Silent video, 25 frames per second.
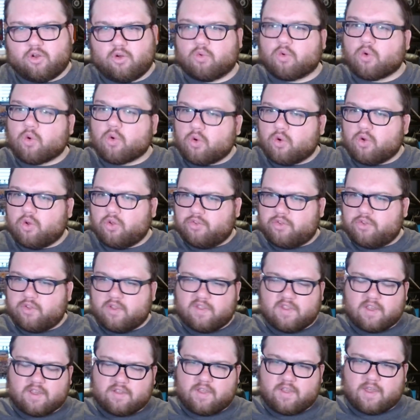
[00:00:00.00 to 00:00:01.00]
rules and
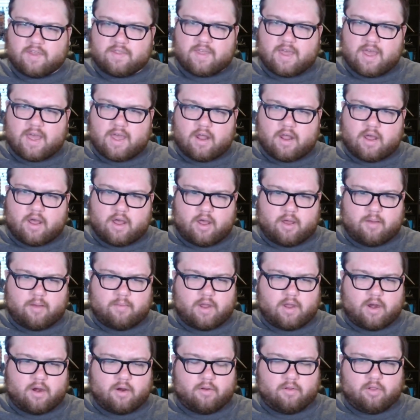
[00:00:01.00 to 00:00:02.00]
things like that
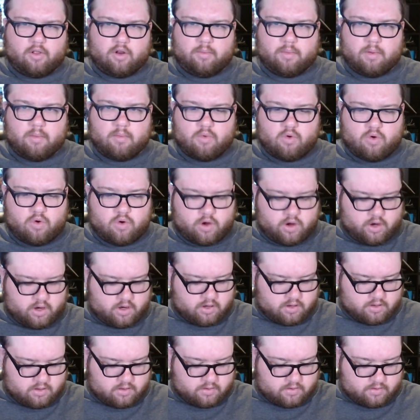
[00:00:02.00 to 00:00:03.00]
that are a little bit more
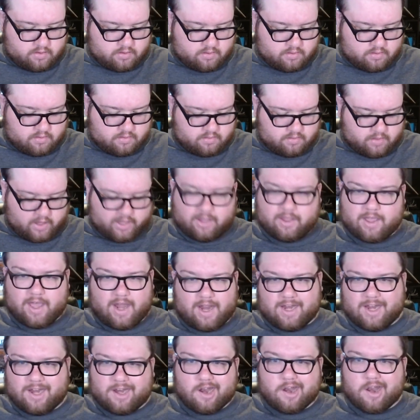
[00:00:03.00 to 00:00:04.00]
like you kind of
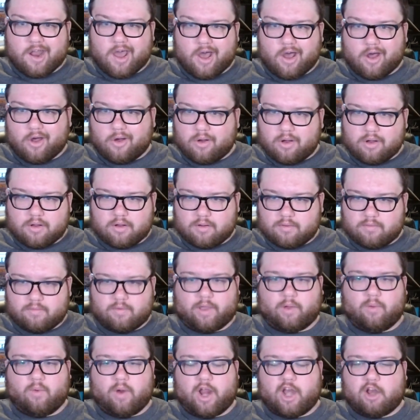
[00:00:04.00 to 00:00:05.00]
need to know like
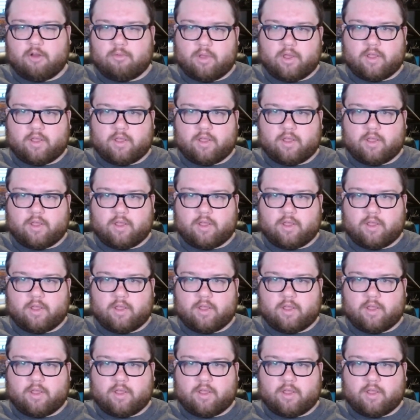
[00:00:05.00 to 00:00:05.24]
randomly.